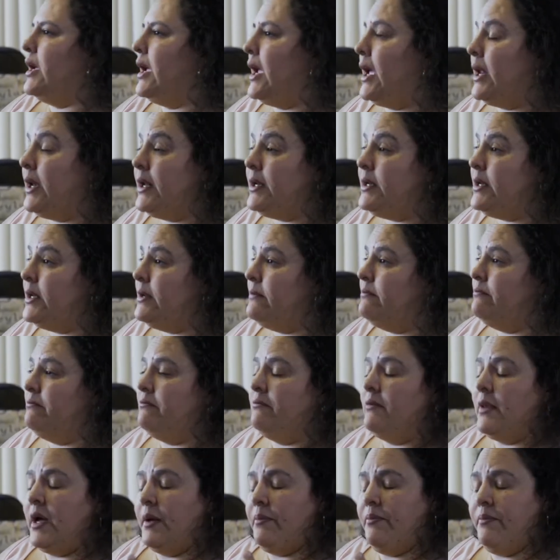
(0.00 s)
And I did.
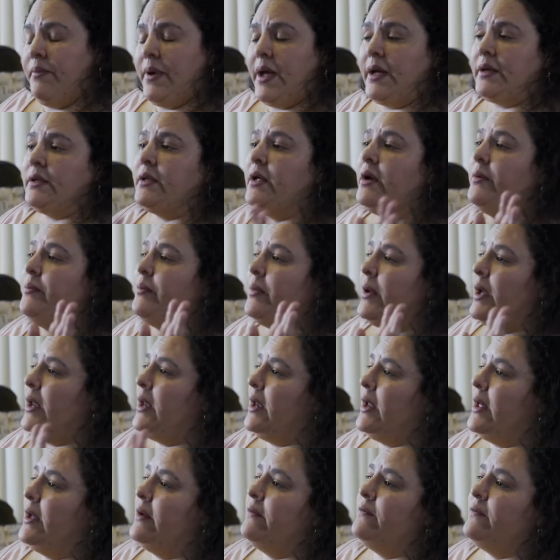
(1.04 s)
I packed up. I
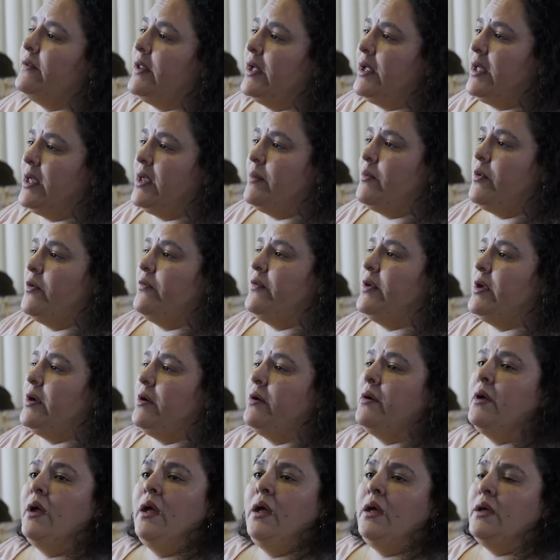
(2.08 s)
left. I came over
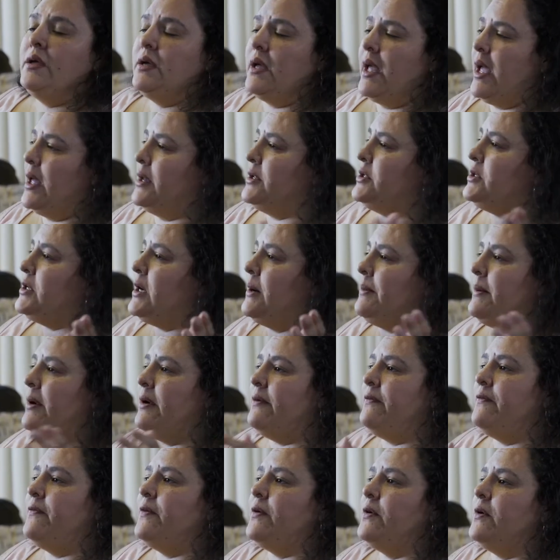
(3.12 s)
here. Had a job
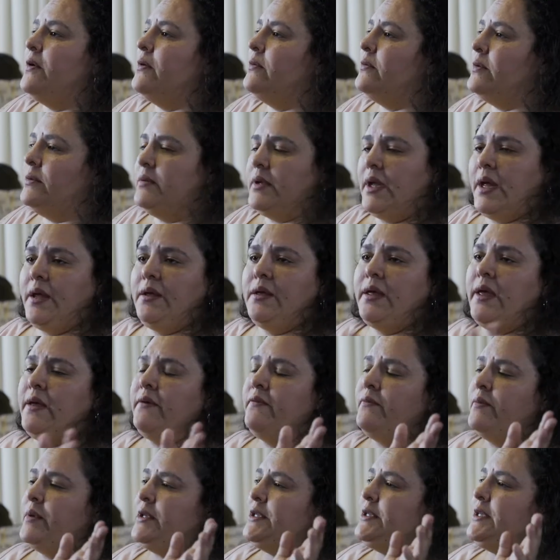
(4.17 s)
offer. They
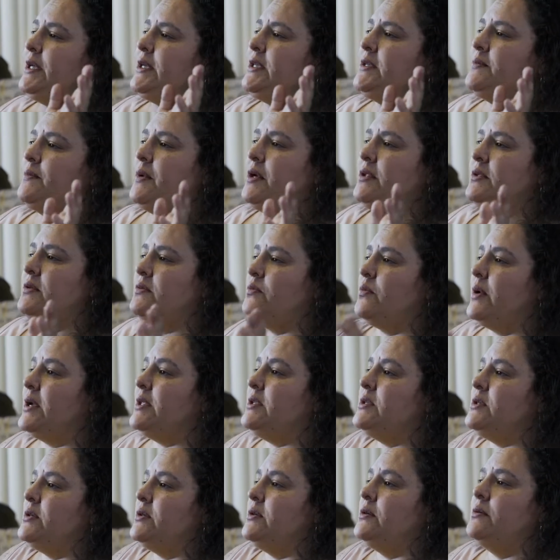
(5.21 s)
gave me 6 months
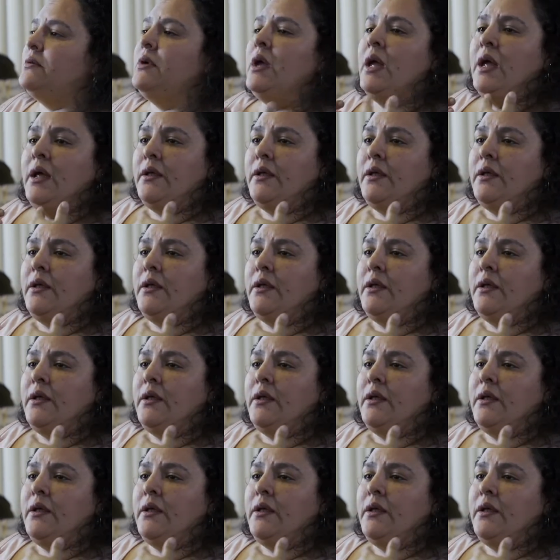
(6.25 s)
rental.